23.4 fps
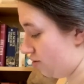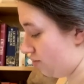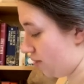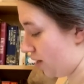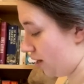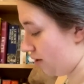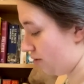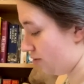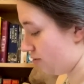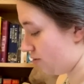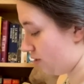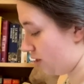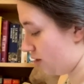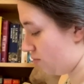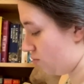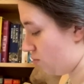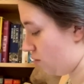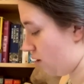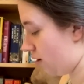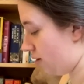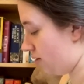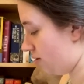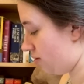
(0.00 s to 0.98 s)
Well, there's, like,
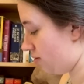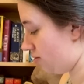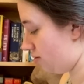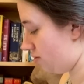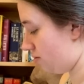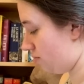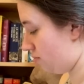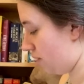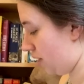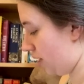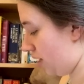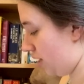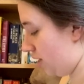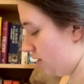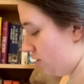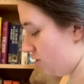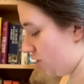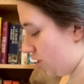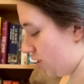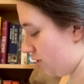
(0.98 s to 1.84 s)
1 page,